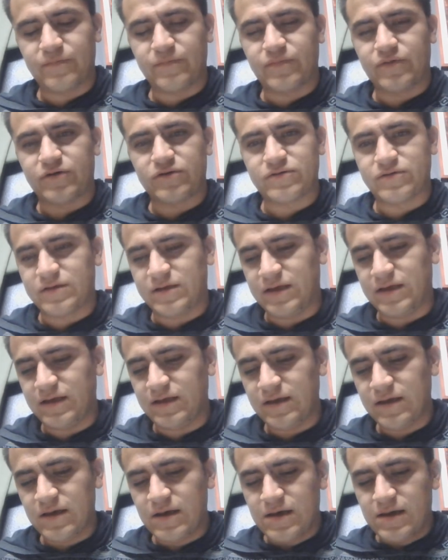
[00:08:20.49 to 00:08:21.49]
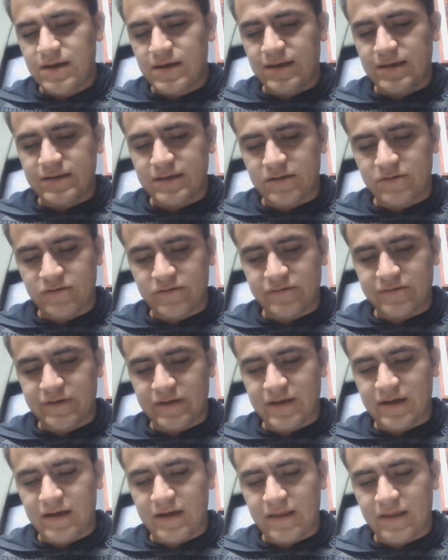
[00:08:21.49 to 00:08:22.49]
partial t is equal to
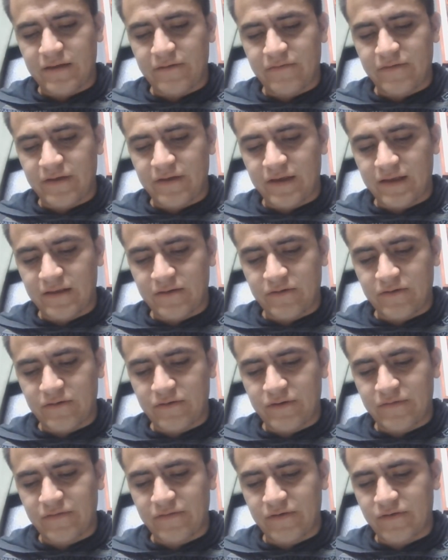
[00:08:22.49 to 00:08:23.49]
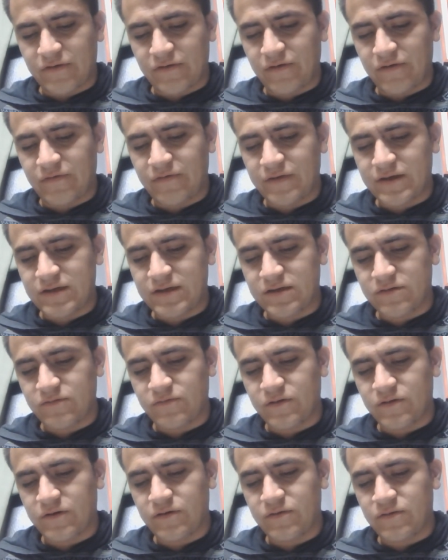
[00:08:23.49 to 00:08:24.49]
negative integral of the surface
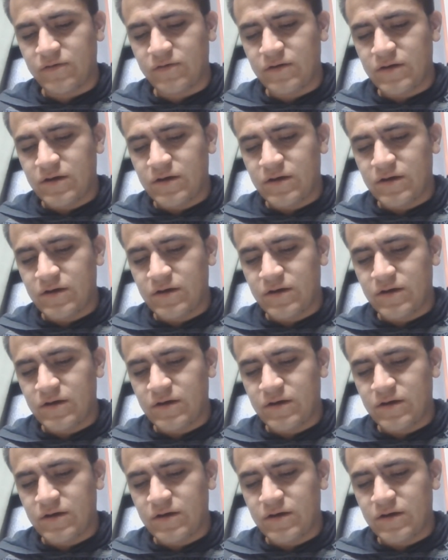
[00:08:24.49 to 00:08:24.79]
rho